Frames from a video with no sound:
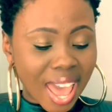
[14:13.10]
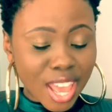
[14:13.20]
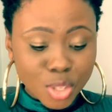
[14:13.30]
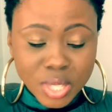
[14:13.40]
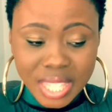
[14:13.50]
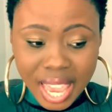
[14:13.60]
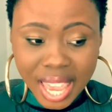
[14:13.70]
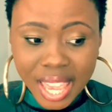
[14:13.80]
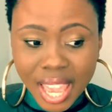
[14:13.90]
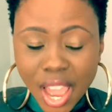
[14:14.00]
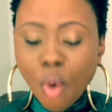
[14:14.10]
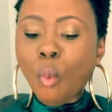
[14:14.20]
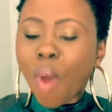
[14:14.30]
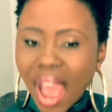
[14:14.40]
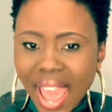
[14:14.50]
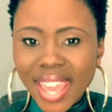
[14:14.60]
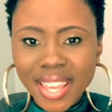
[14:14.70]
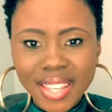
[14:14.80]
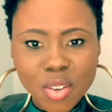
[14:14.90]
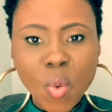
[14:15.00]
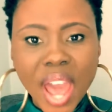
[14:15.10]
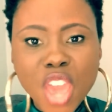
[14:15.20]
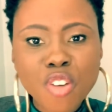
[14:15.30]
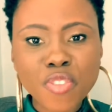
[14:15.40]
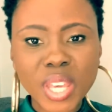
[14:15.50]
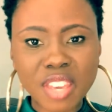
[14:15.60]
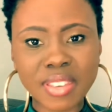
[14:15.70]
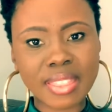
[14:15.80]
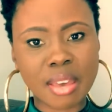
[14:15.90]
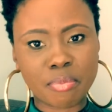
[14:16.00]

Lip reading: say, why? Why are you forgiving them?